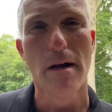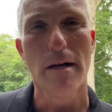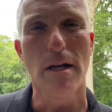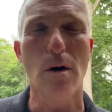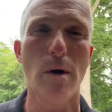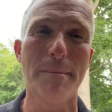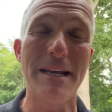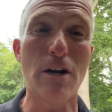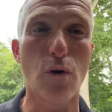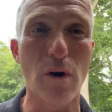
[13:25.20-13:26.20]
You don't want to be
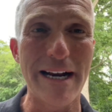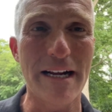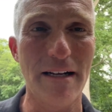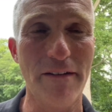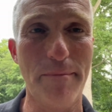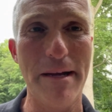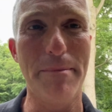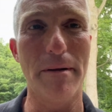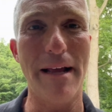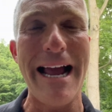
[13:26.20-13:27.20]
critical of
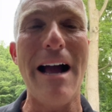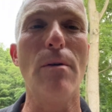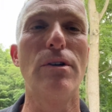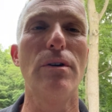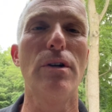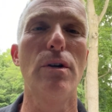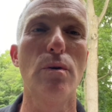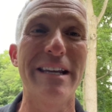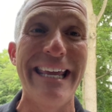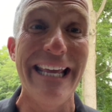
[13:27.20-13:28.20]
people. How do
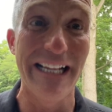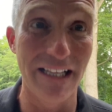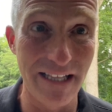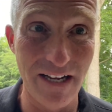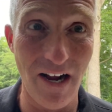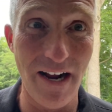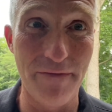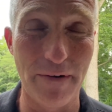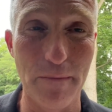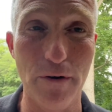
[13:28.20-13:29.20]
you kill God
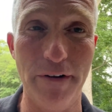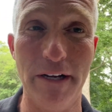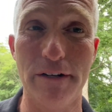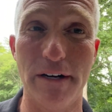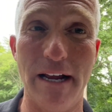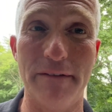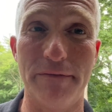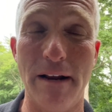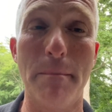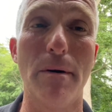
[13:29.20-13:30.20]
from moving in your life?
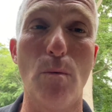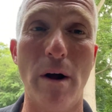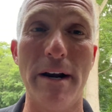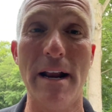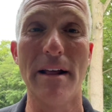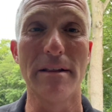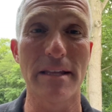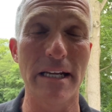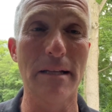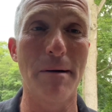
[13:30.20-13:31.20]
Number one
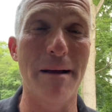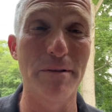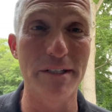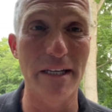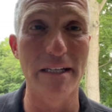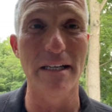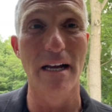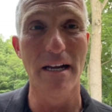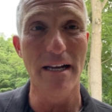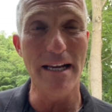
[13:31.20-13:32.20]
thing the Bible says
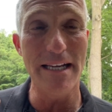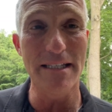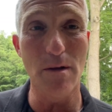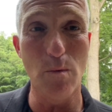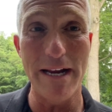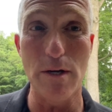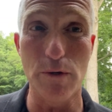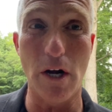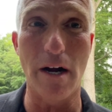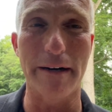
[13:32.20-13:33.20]
is the way you
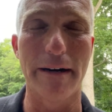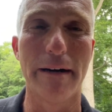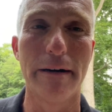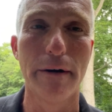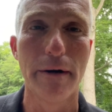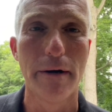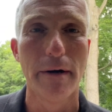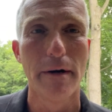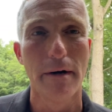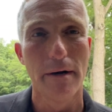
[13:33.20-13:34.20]
talk.
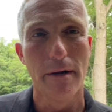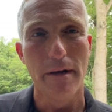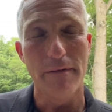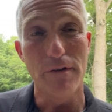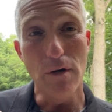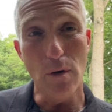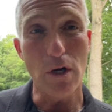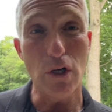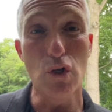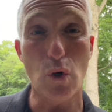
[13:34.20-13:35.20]
If you don't
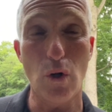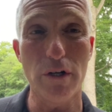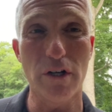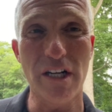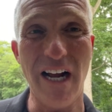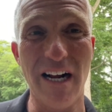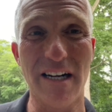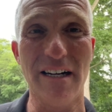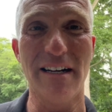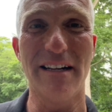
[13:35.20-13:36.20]
control your
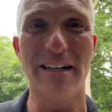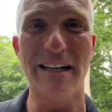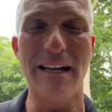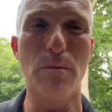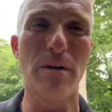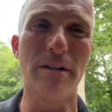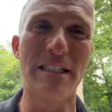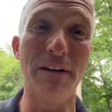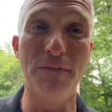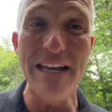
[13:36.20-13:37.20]
tongue, it will
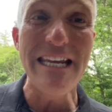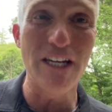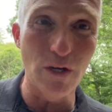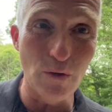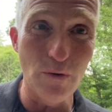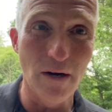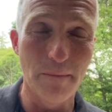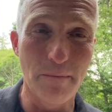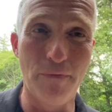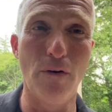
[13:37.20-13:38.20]
defeat you
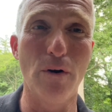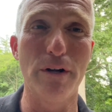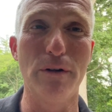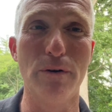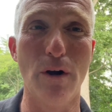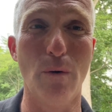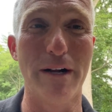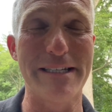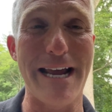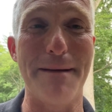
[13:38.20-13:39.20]
before you know
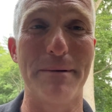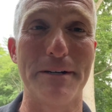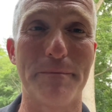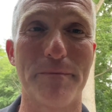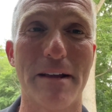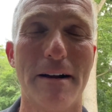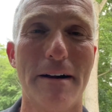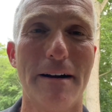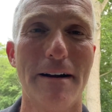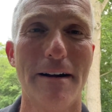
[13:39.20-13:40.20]
what's happened.
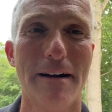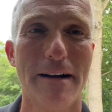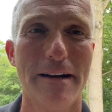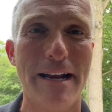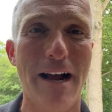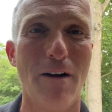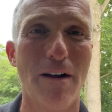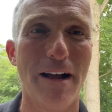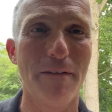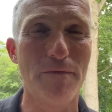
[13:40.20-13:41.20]

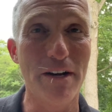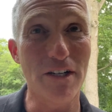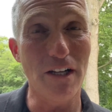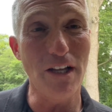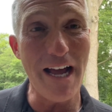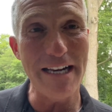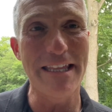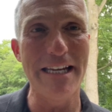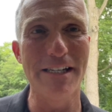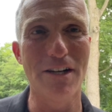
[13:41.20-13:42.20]
Now, there's a lot of
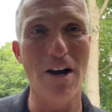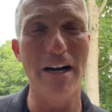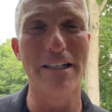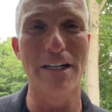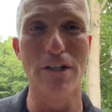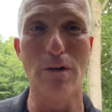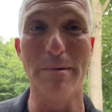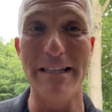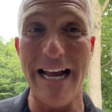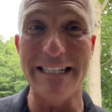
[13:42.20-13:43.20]
things God can do,
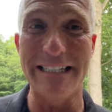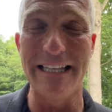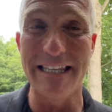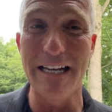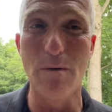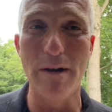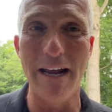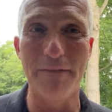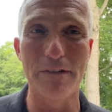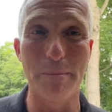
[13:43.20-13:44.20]
but that's the thing we
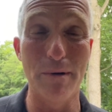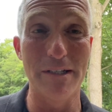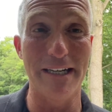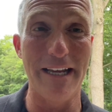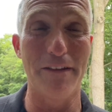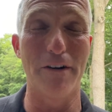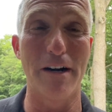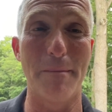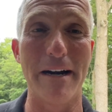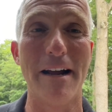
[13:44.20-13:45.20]
have to put together in
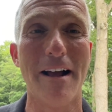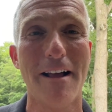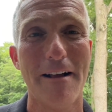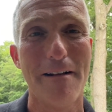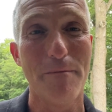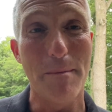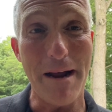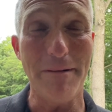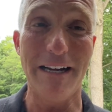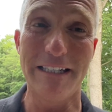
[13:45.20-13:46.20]
our mind. The
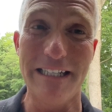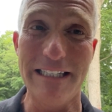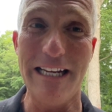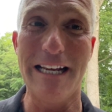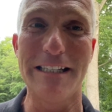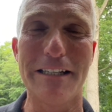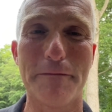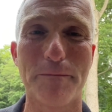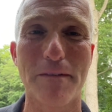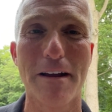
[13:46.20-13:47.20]
Bible actually says
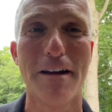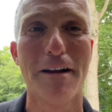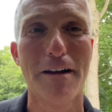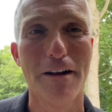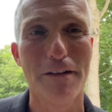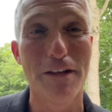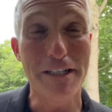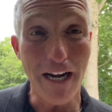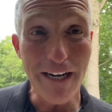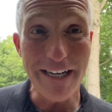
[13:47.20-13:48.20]
the
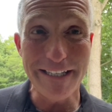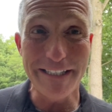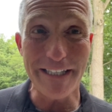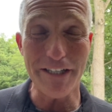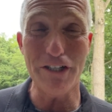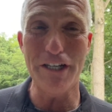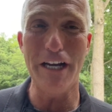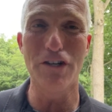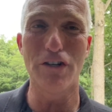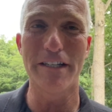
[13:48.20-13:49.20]
tongue is such a
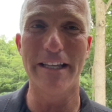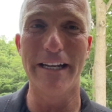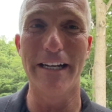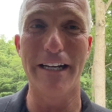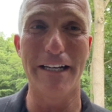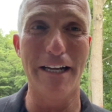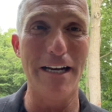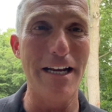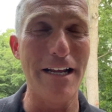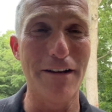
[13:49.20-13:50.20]
dangerous thing, it
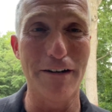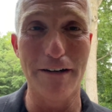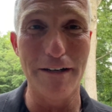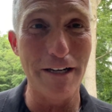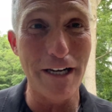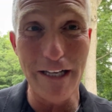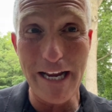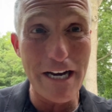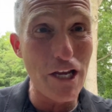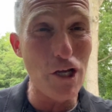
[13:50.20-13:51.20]
can either, it can
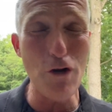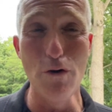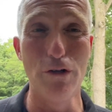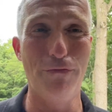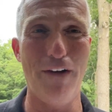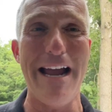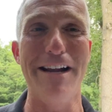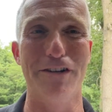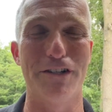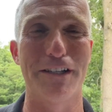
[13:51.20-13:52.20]
light huge
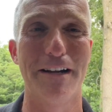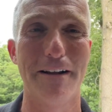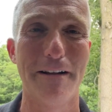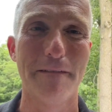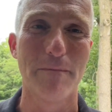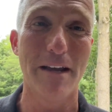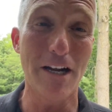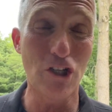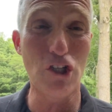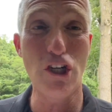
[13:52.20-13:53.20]
fires. A
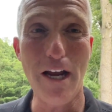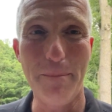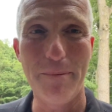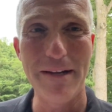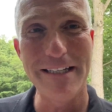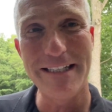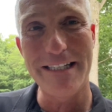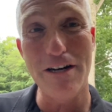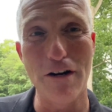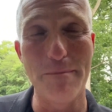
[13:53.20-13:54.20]
ship is
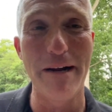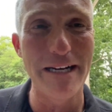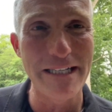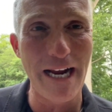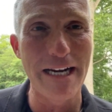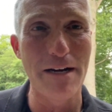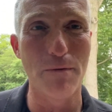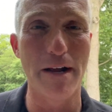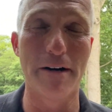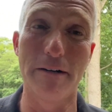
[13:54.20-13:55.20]
steered by a tiny
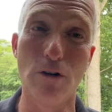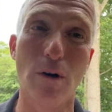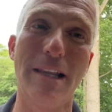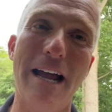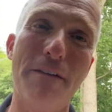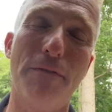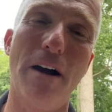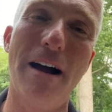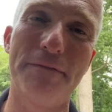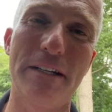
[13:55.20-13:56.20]
rudder. Your life
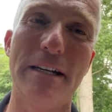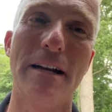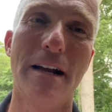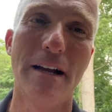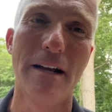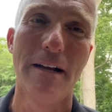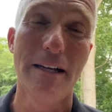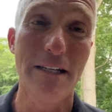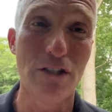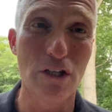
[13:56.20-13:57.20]
often
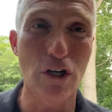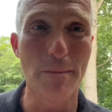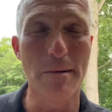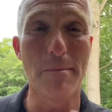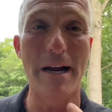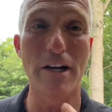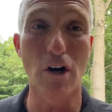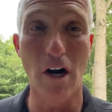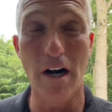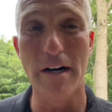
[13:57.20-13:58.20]
is determined by your
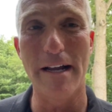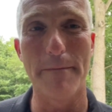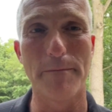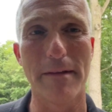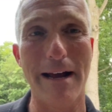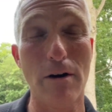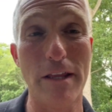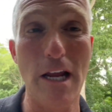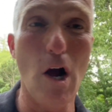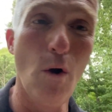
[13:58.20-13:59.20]
heart. Out of
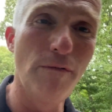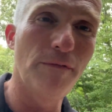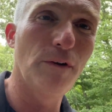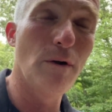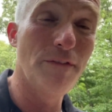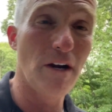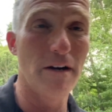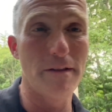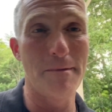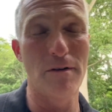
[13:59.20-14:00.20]
the overflow of the
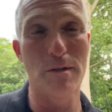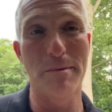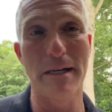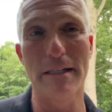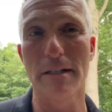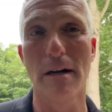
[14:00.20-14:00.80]
heart, the mouth speaks.